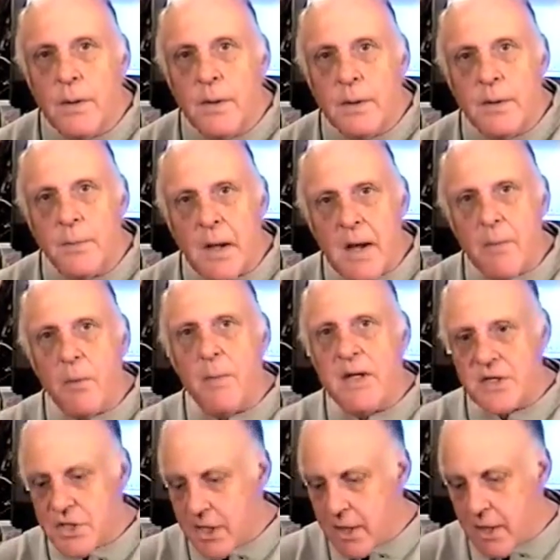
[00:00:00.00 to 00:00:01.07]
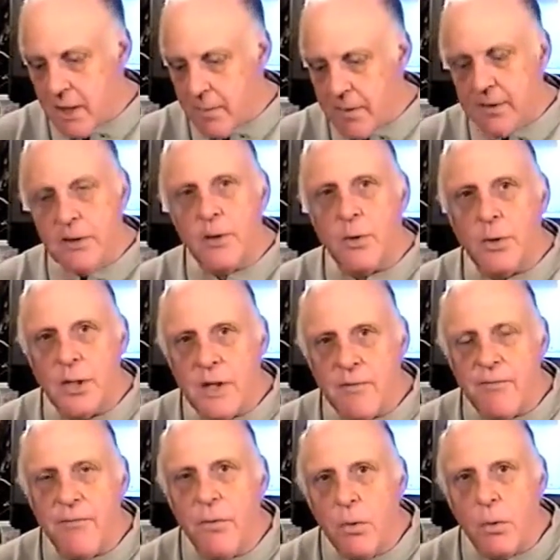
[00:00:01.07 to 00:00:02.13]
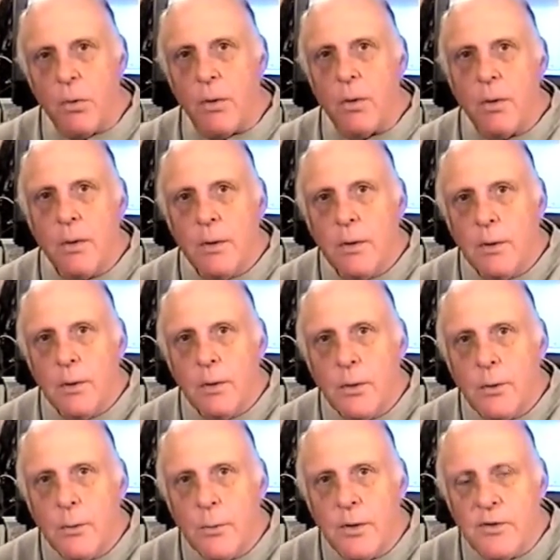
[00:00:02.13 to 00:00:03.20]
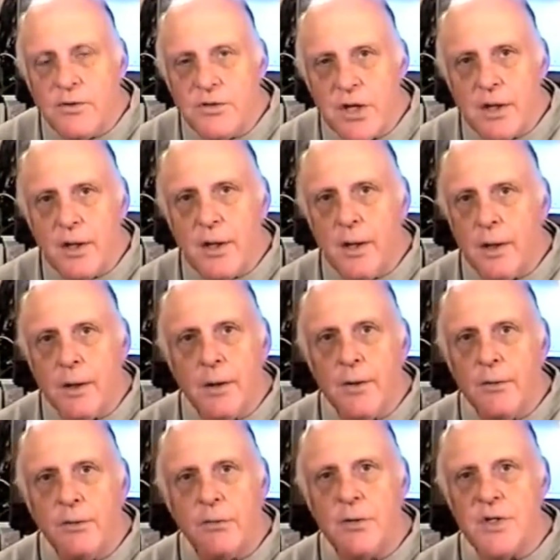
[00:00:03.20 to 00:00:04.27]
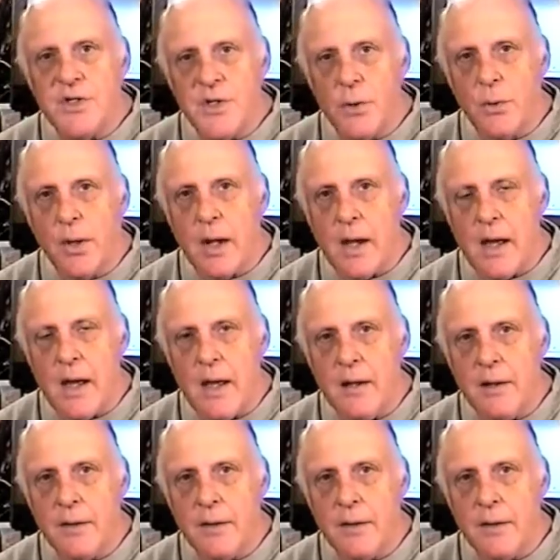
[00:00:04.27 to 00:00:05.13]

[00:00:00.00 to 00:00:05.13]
The Bible makes a comment that only a fool would say there is no God.